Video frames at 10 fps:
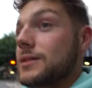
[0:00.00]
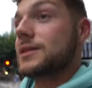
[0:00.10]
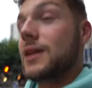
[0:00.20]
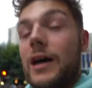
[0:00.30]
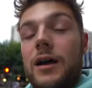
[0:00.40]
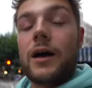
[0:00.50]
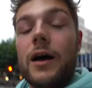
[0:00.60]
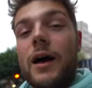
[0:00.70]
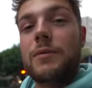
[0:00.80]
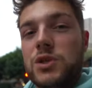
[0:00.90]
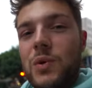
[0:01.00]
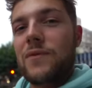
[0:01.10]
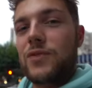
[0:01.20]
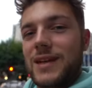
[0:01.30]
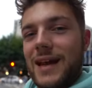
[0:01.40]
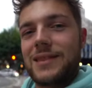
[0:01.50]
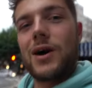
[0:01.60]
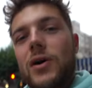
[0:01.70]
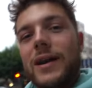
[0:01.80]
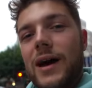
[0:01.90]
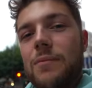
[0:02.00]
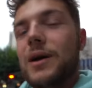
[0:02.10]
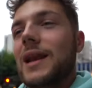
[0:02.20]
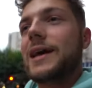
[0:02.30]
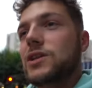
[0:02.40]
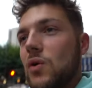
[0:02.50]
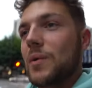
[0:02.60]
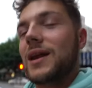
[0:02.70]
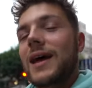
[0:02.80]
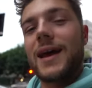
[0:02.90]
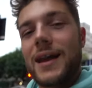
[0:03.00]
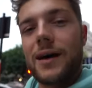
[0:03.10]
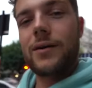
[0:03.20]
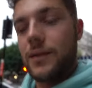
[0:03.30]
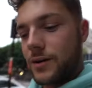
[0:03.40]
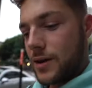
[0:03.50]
tonight uh, we're just waiting for it to get dark now but later on we're gonna head out